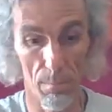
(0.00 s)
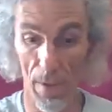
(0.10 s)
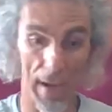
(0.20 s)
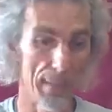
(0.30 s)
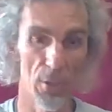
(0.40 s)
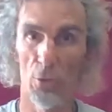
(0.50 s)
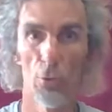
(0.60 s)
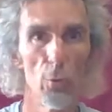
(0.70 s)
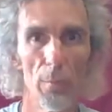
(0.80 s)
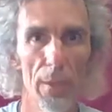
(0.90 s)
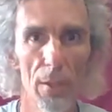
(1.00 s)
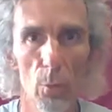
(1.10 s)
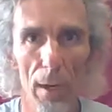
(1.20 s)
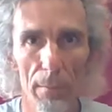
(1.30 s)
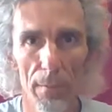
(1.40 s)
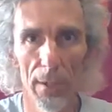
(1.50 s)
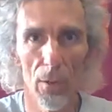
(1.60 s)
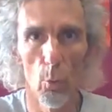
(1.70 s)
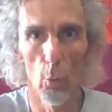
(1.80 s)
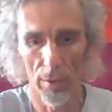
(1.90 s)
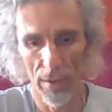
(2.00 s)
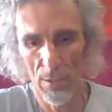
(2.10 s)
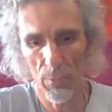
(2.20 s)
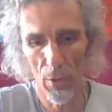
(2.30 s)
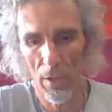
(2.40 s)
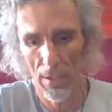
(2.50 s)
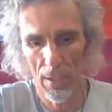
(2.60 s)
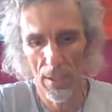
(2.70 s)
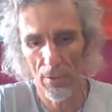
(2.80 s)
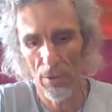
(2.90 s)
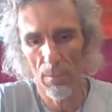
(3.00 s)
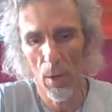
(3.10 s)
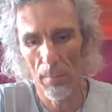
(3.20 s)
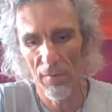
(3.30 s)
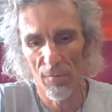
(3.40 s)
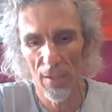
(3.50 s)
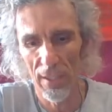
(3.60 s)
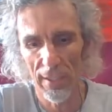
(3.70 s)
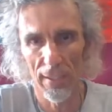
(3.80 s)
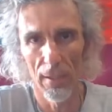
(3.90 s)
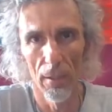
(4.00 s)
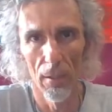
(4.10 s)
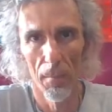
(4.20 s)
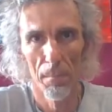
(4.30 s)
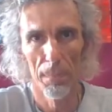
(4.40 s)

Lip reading: perhaps you will be the one being awarded this prize here, and you might be feeling a little